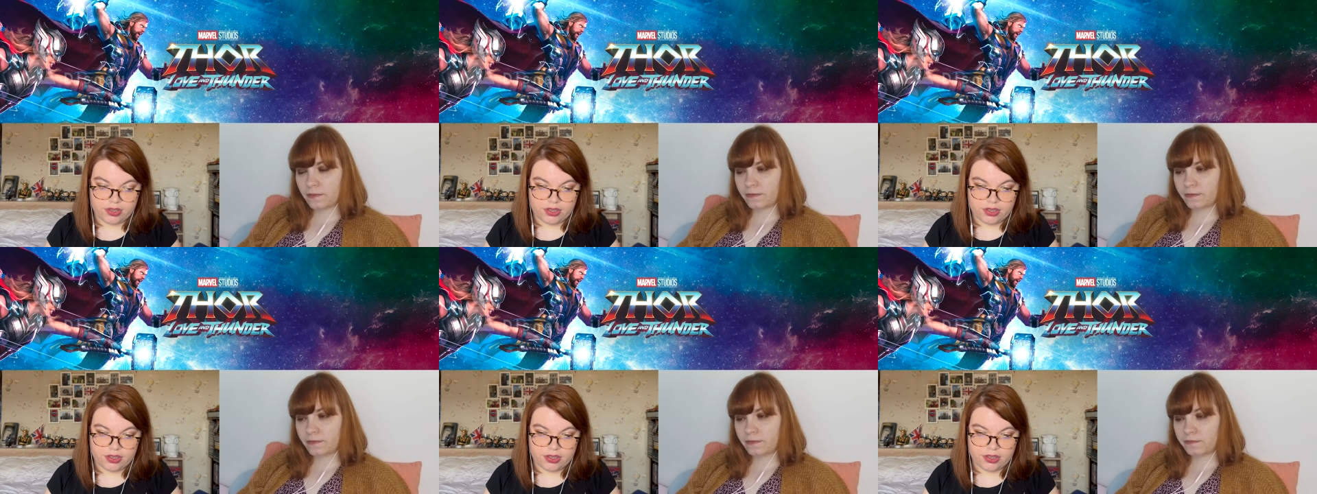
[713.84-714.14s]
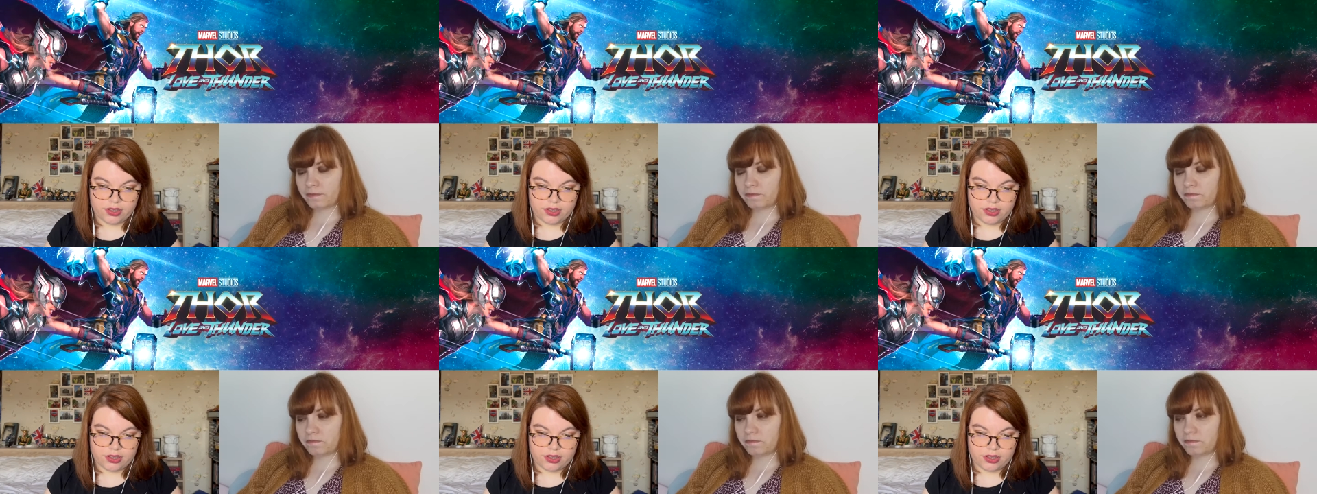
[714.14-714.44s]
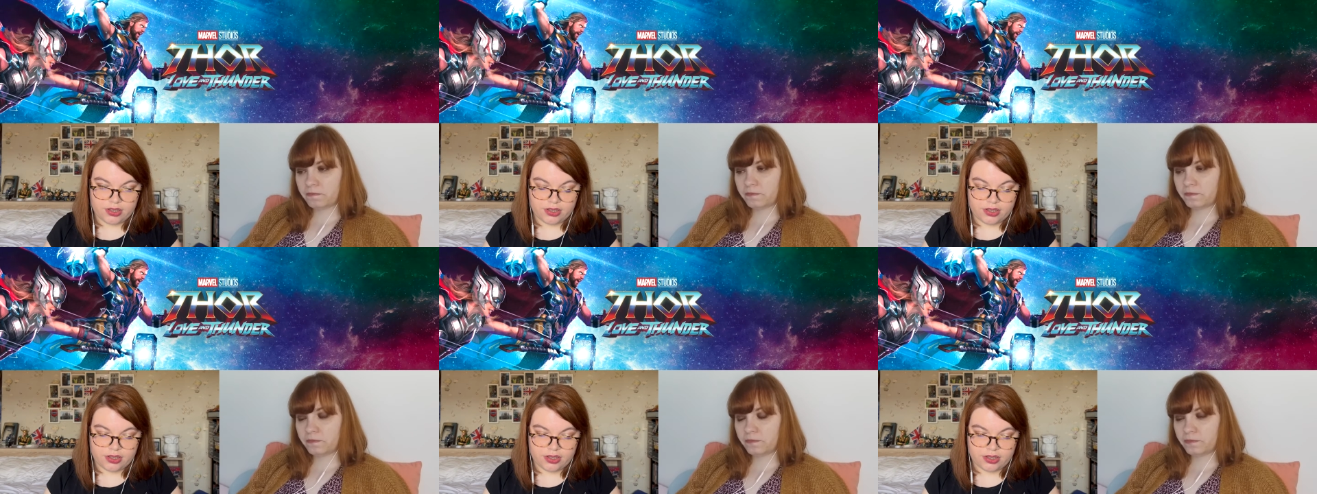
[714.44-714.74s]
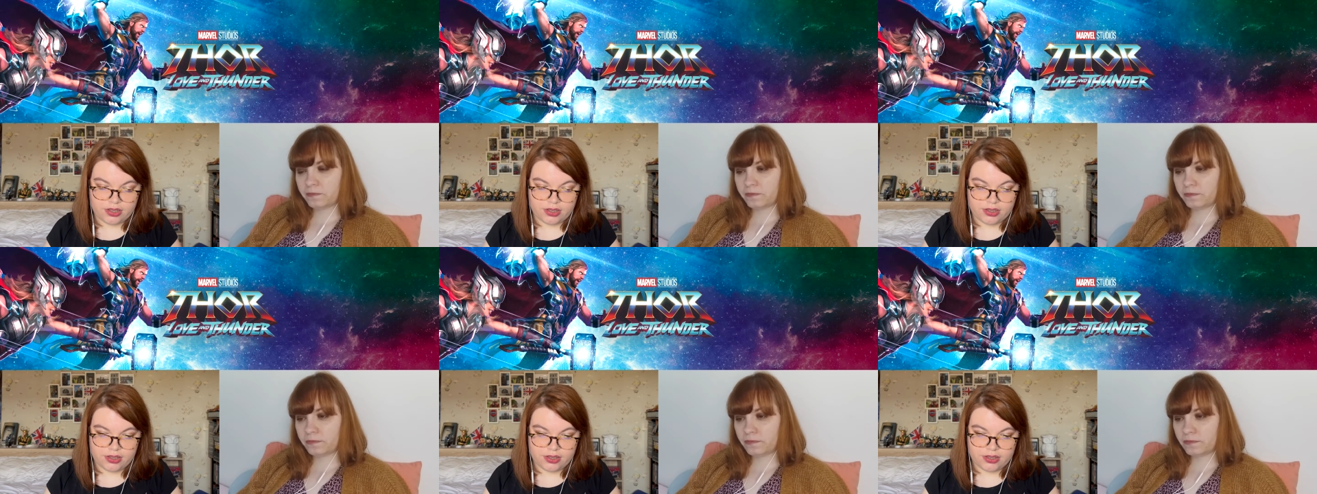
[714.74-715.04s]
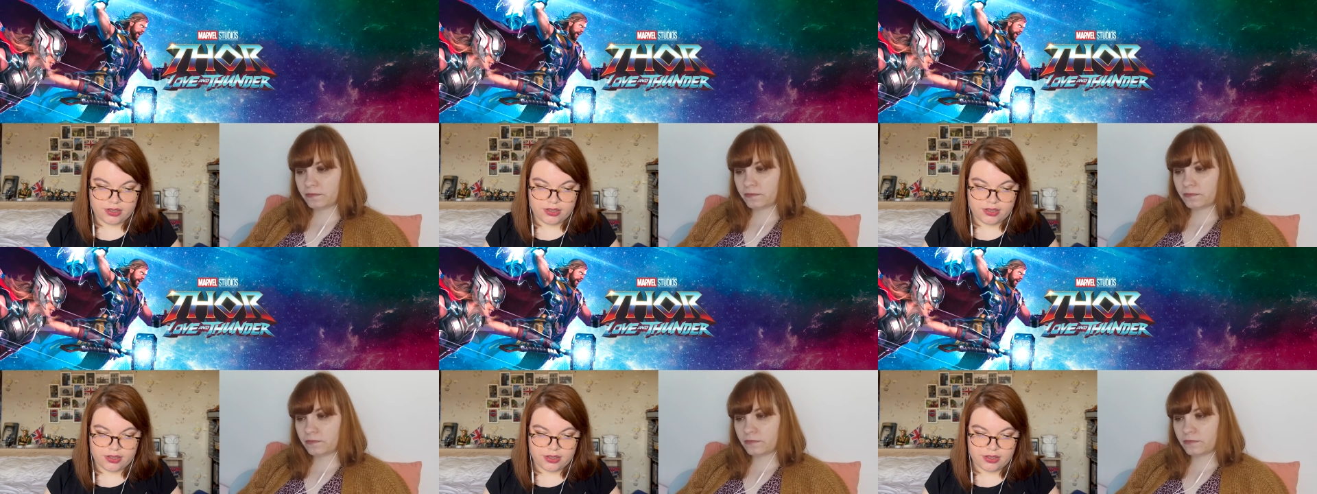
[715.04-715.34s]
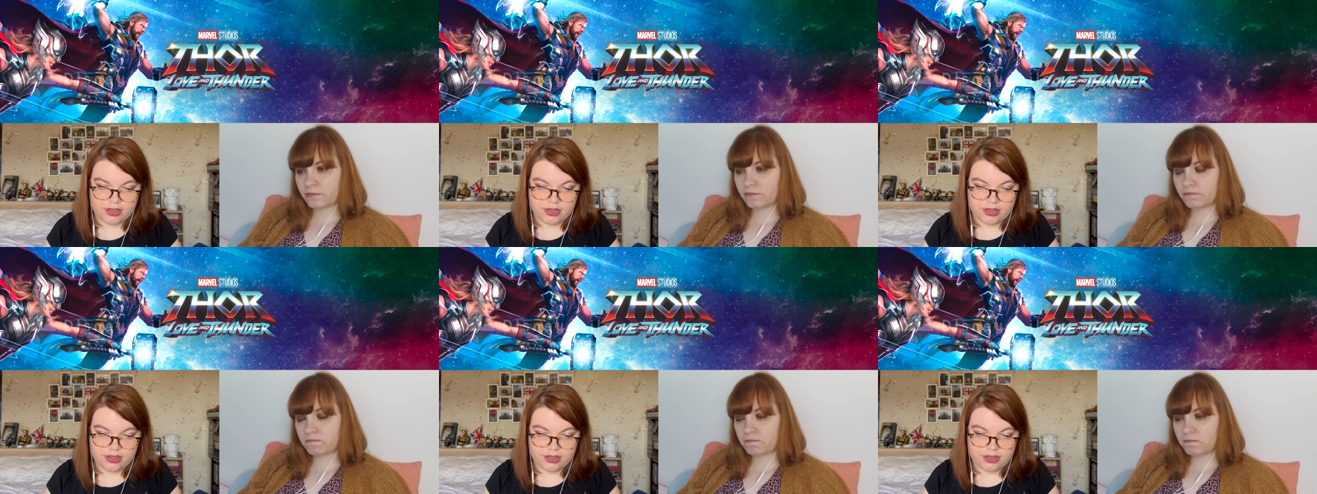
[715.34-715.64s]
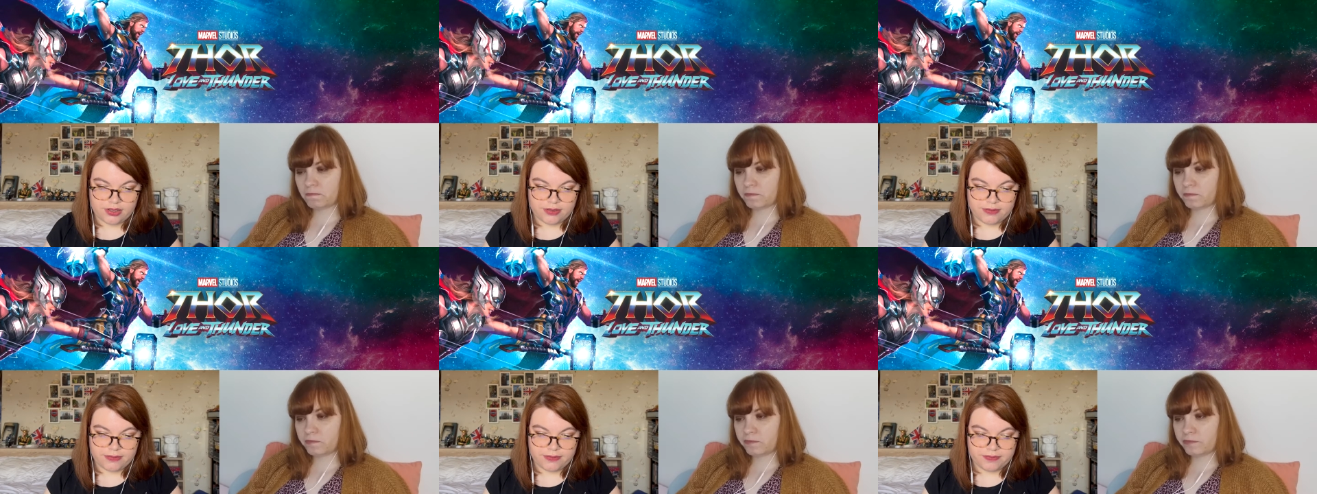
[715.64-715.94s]

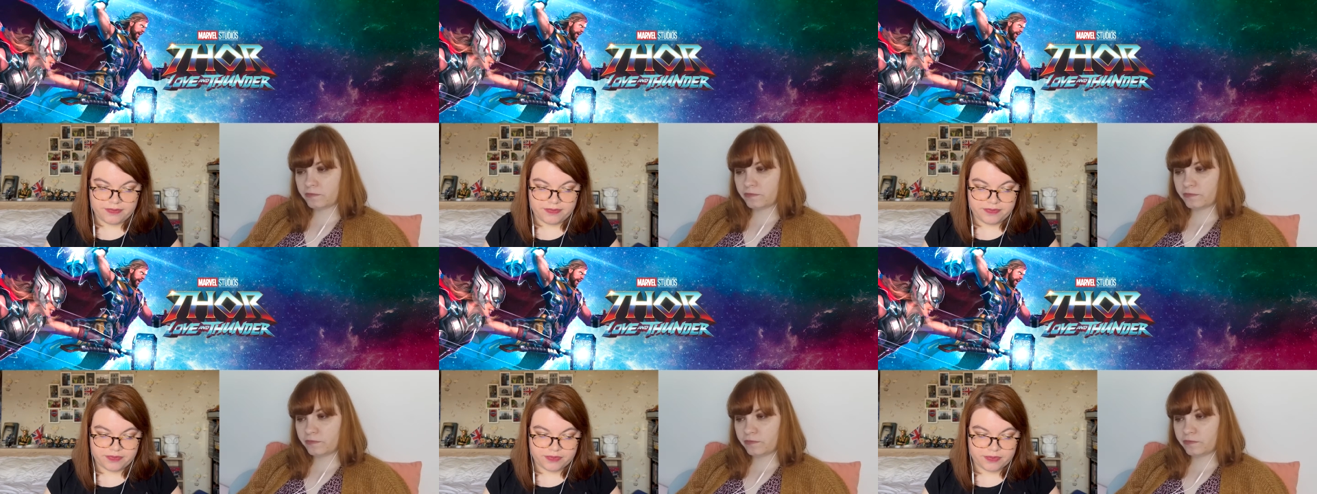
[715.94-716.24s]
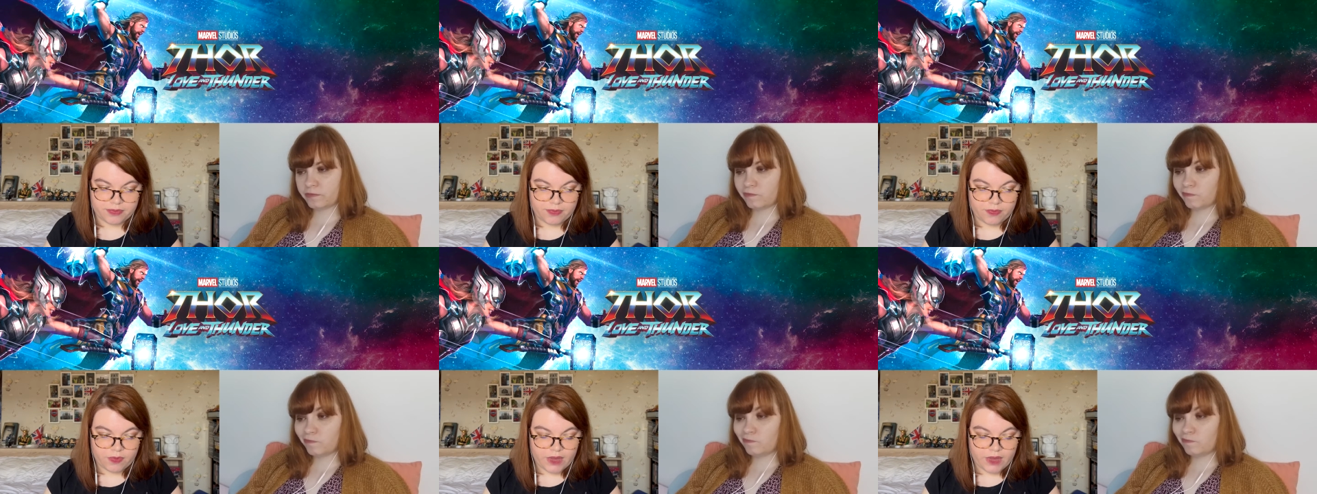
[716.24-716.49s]
[no speech]